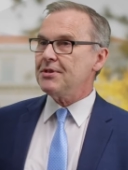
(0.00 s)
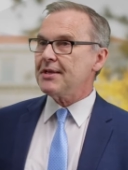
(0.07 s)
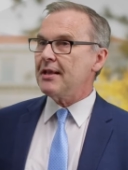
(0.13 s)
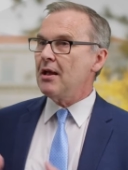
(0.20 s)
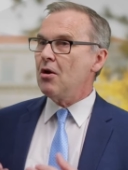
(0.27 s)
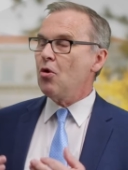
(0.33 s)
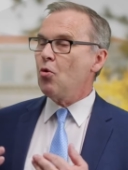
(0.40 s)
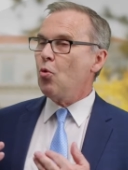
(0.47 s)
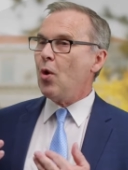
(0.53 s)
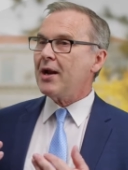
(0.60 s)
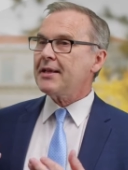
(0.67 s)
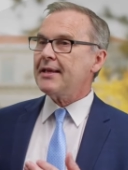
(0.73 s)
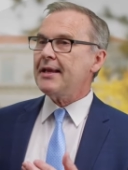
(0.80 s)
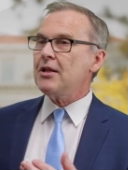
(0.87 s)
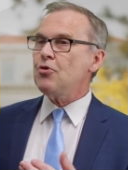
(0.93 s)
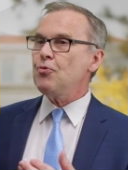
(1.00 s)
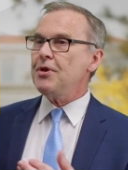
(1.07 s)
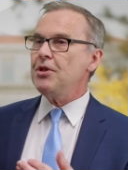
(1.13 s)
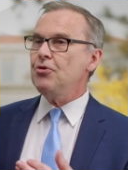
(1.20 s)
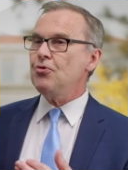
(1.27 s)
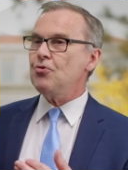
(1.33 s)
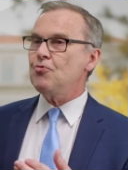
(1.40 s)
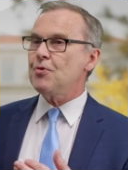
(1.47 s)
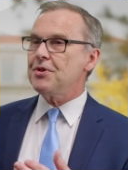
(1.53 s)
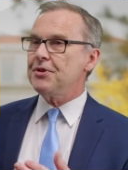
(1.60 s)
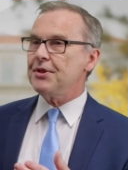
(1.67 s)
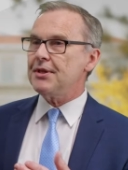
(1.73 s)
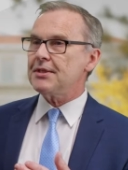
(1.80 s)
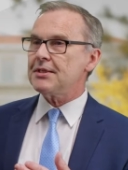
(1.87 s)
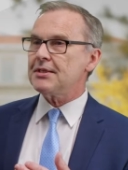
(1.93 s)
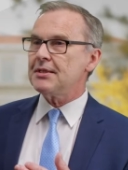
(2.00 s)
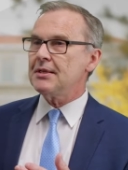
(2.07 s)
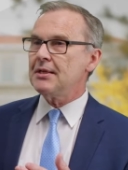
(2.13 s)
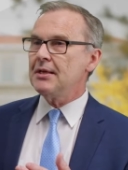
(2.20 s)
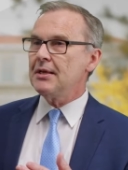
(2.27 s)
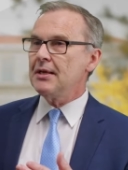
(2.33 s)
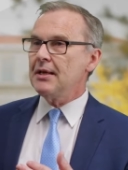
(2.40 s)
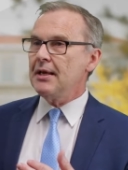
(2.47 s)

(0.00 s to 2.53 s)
We said, what can we do with this?